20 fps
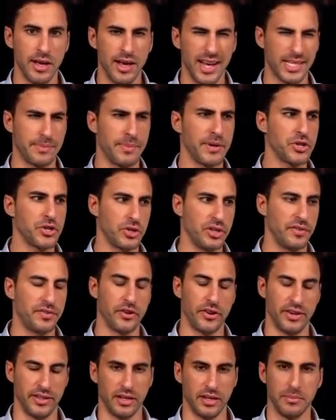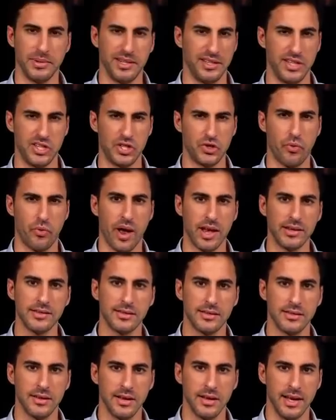especially if they're a little bit
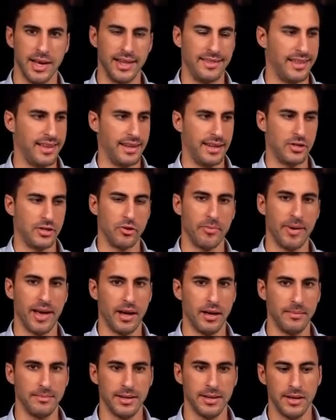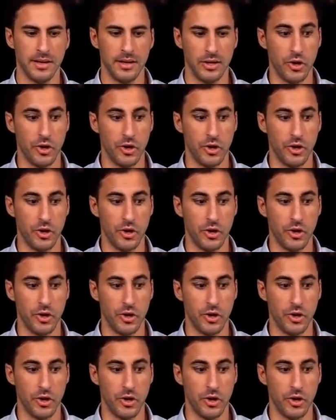distressed and they need some help.